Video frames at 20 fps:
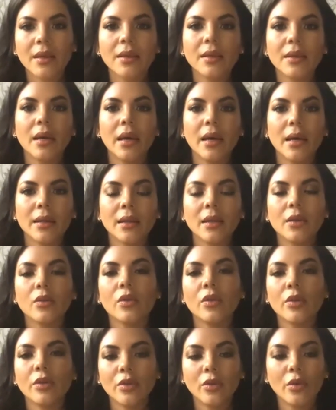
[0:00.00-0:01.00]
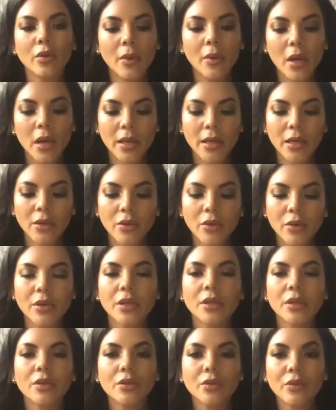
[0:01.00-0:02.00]
And also, in
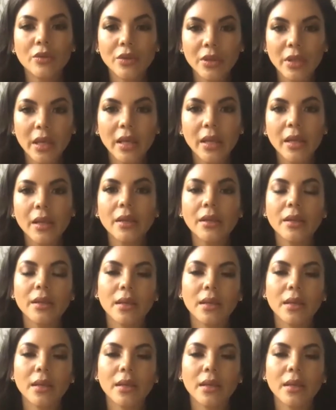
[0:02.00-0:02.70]
order to sell,